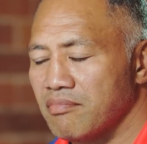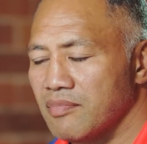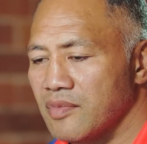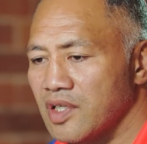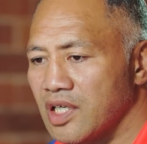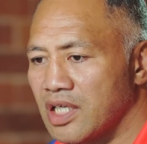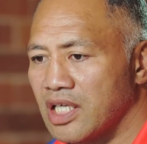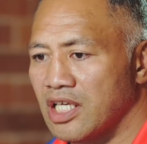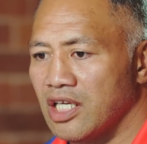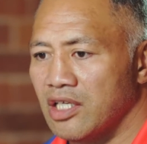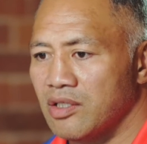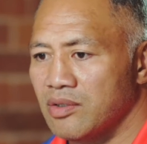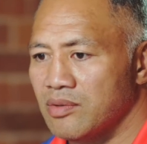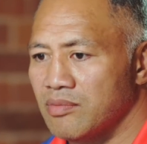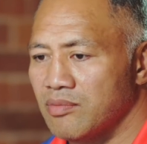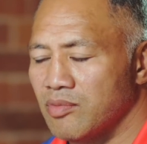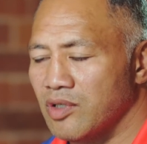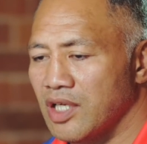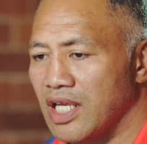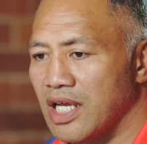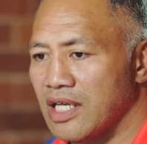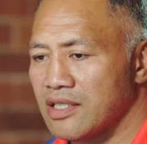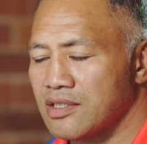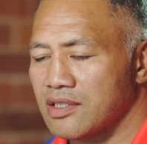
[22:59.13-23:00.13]
A
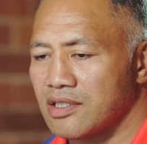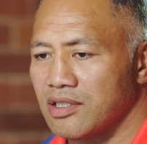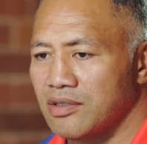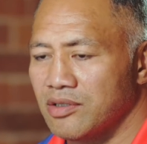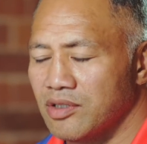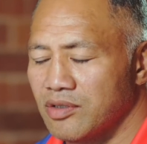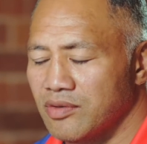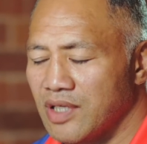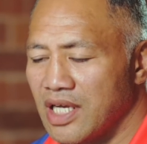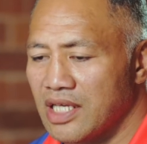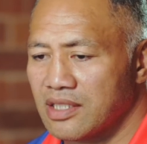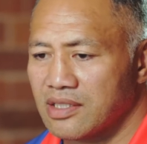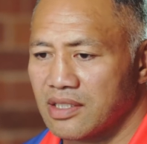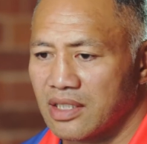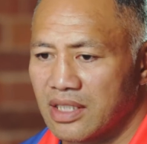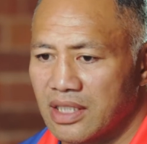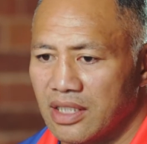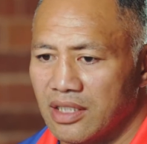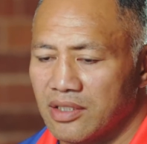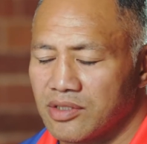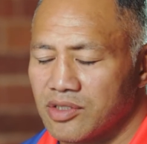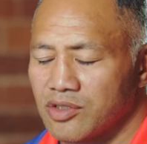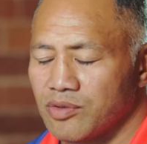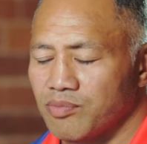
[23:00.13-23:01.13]

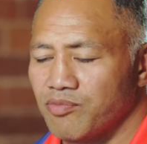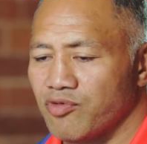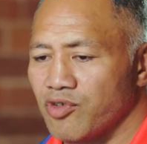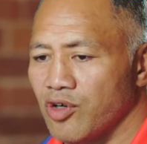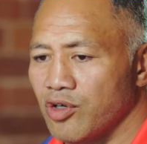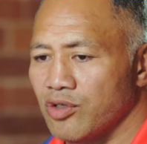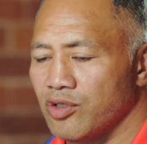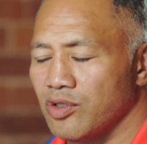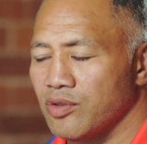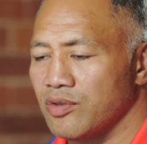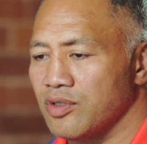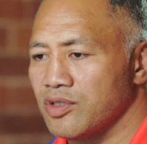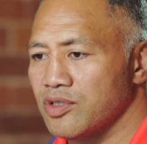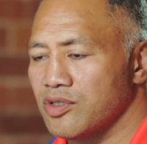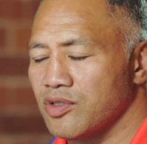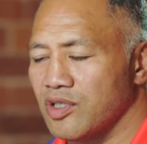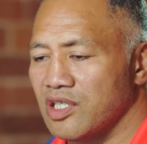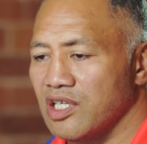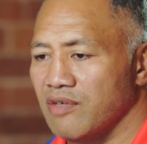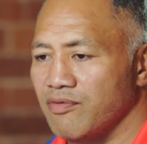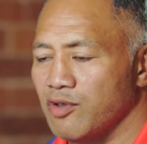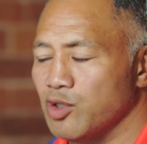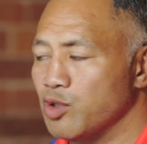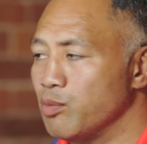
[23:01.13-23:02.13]
kid to throw you, to
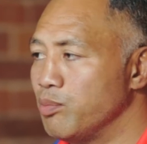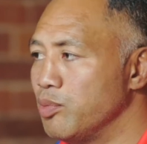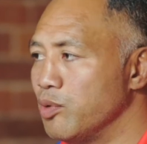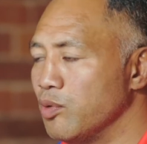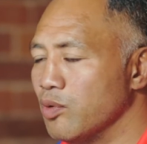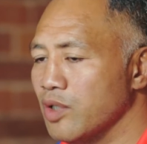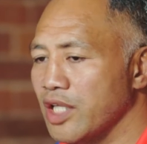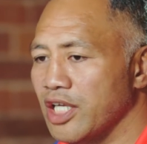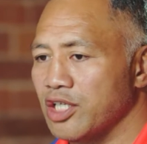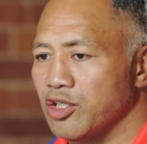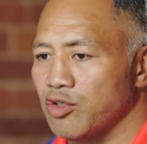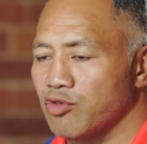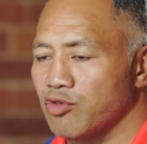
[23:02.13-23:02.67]
give you the ball, and